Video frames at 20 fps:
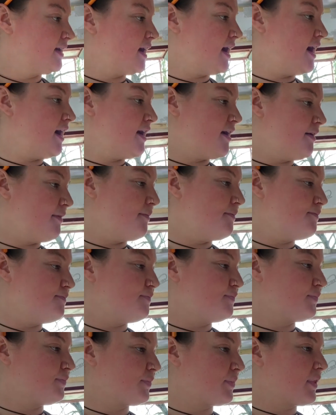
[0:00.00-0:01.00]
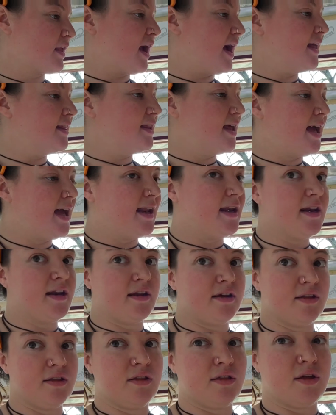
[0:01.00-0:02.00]
and
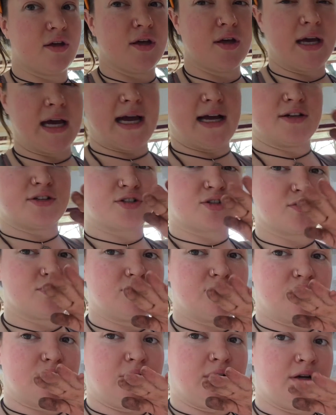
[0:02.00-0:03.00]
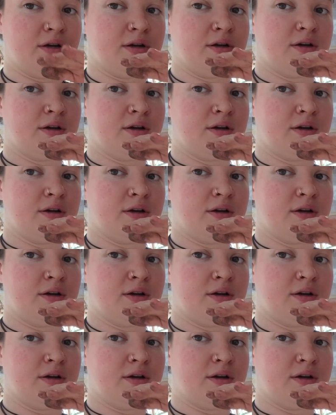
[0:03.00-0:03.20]
then the actual